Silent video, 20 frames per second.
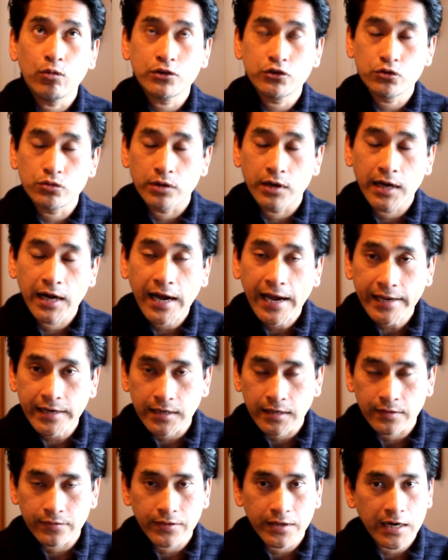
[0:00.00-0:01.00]
are
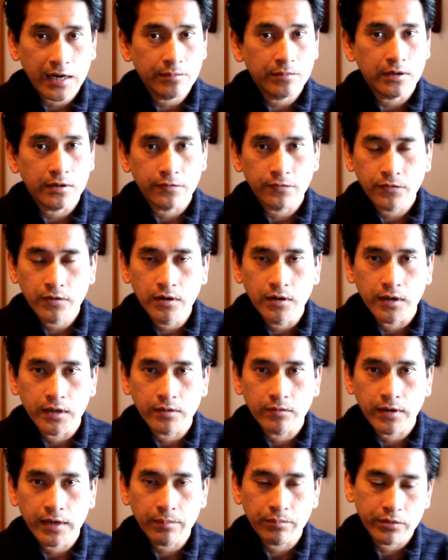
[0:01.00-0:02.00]
hiding, then I'm all for it,
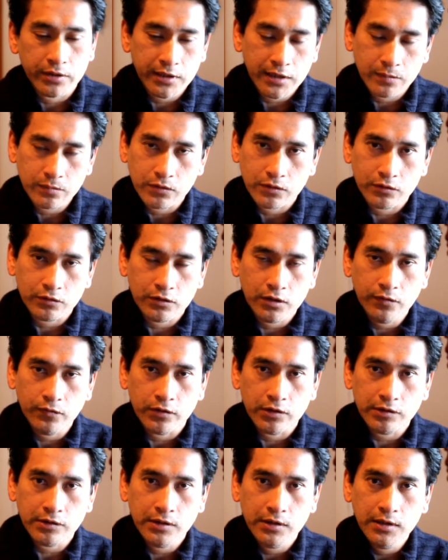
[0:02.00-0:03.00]
right? Bring it up to the
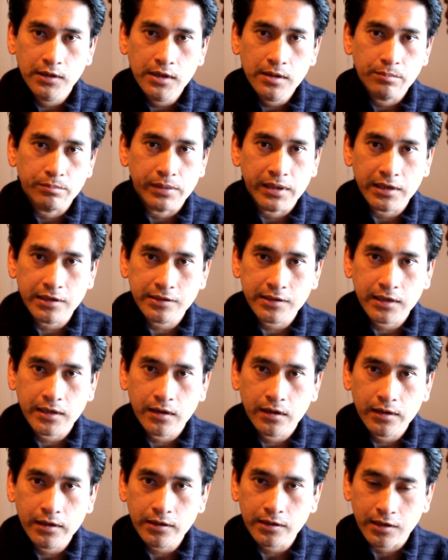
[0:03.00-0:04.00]
surface, meditate
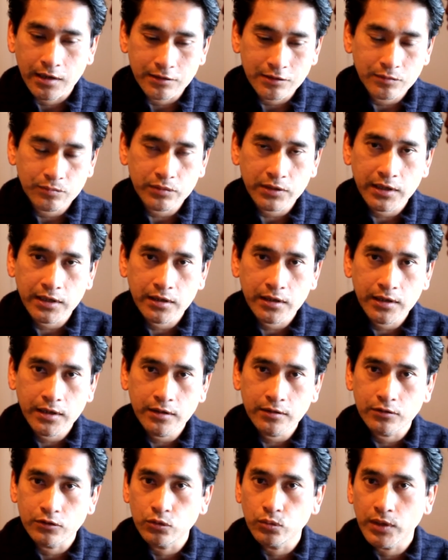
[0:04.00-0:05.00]
on it, contemplate on
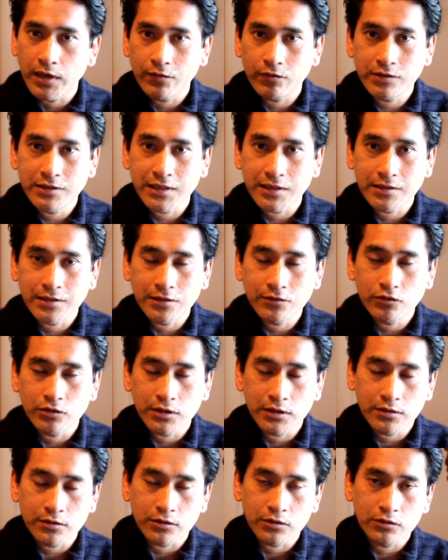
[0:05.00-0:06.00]
it, do whatever techniques you
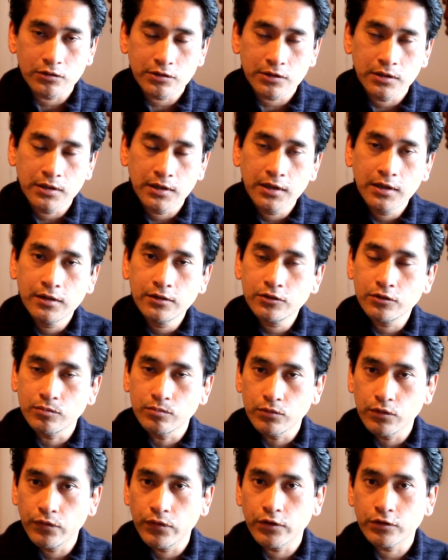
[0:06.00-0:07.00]
need to use to
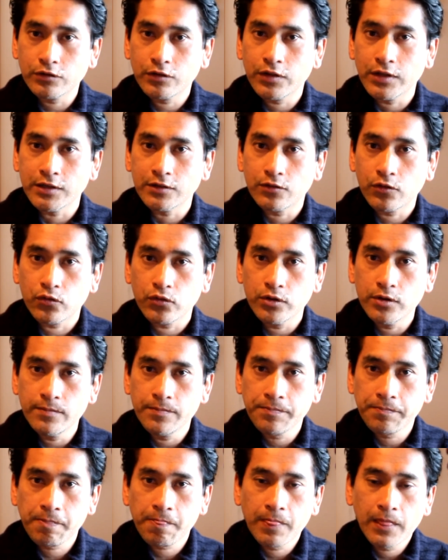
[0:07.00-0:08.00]
move those things through,
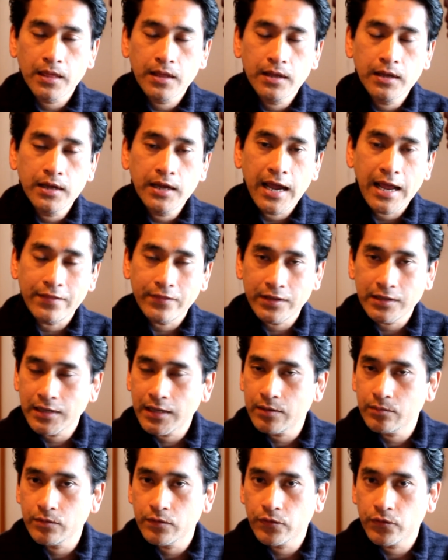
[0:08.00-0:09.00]
and then
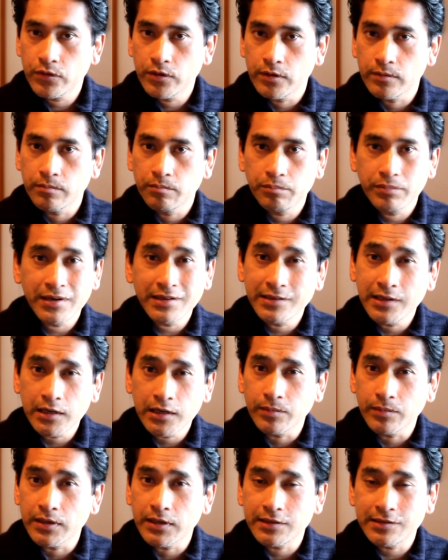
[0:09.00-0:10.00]
let it move through. But it's
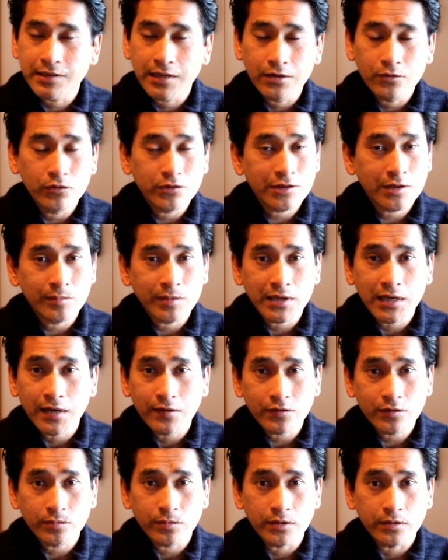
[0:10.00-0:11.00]
not always going to be
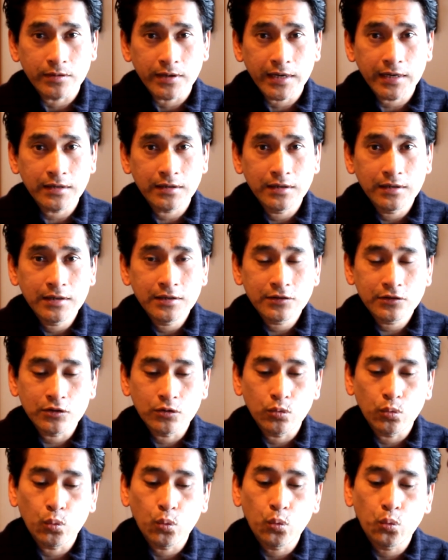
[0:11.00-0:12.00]
comfortable, right?
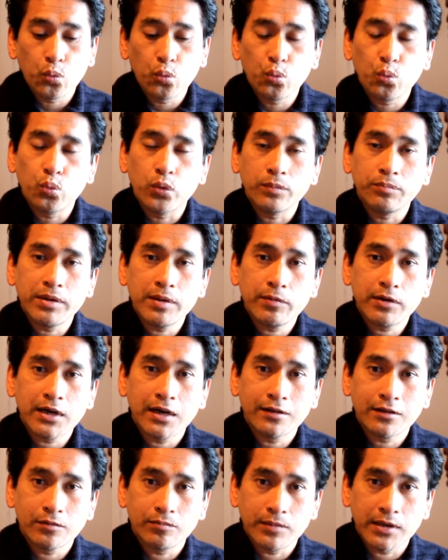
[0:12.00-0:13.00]
So when people
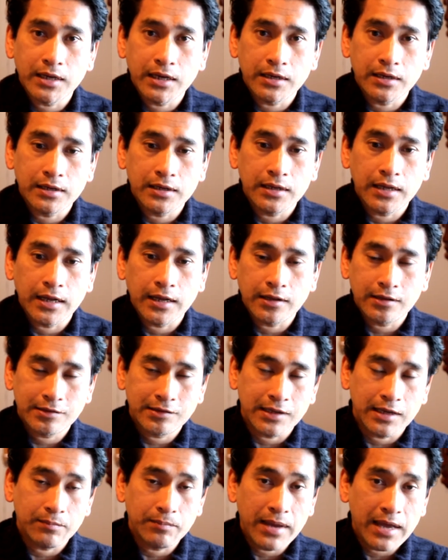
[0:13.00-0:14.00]
come to me and they
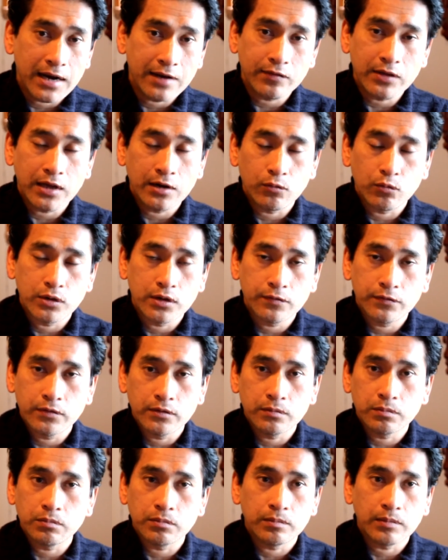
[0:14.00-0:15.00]
say, Matt, I've got a
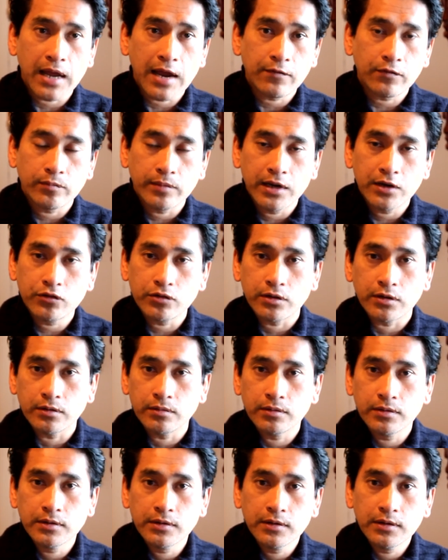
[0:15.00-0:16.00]
wonderful affirmation.
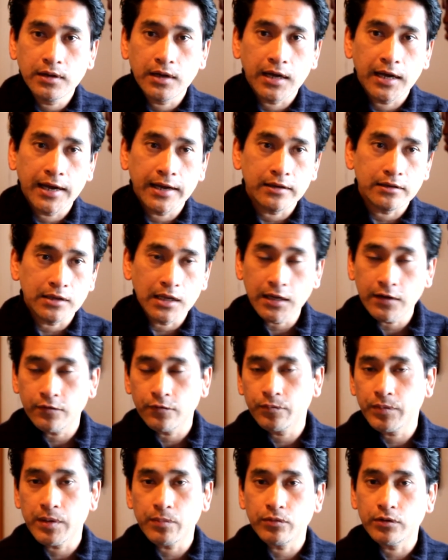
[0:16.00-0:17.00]
I
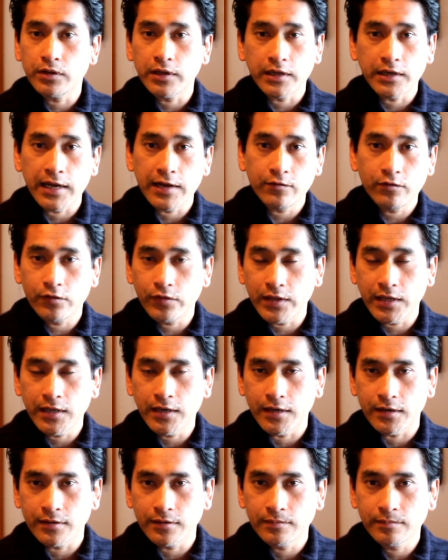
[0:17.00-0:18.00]
love people and everything in
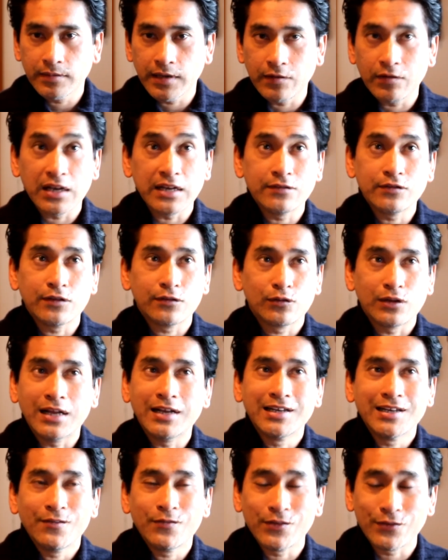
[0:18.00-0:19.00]
it. I
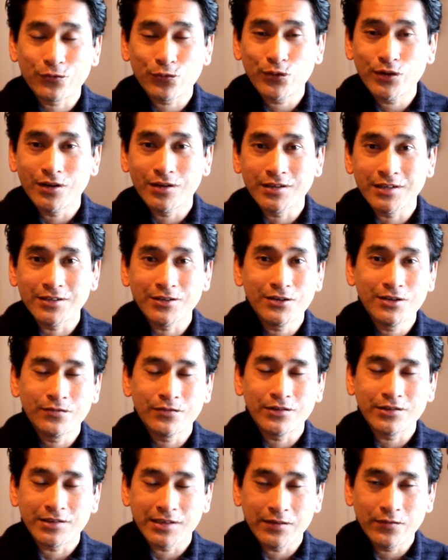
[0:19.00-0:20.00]
love this world and the
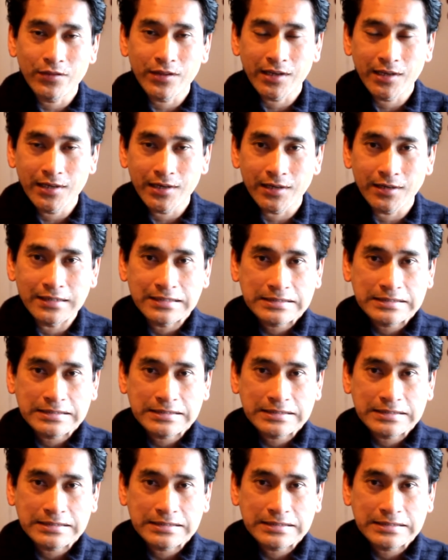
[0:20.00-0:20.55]
universe and everything in it.